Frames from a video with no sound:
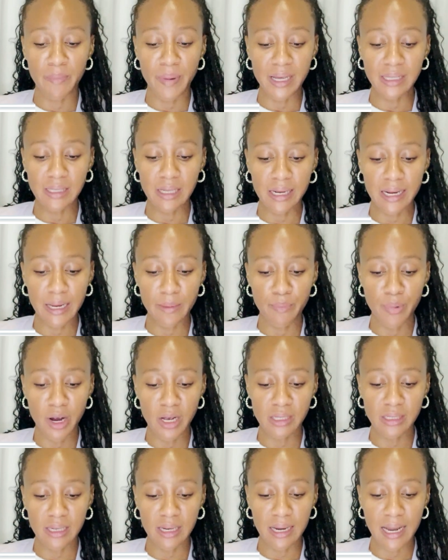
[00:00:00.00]
Basically
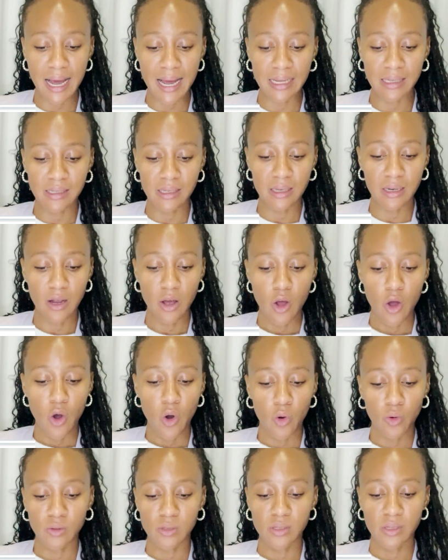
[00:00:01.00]
personalize it
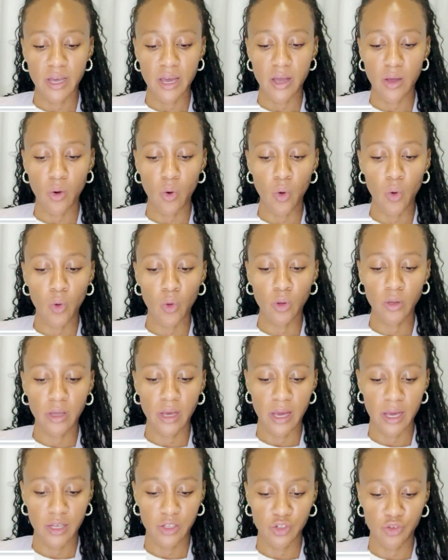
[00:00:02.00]
or say all
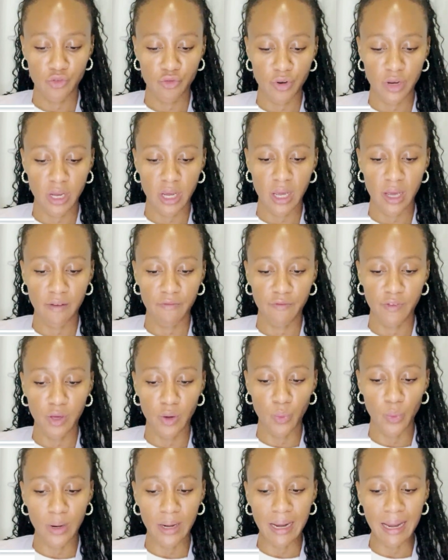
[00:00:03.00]
history if you
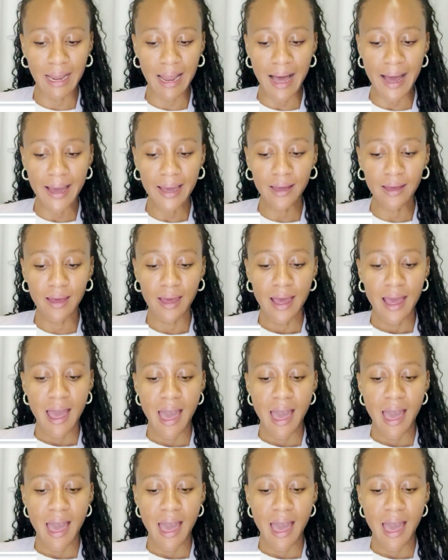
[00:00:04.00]
would like,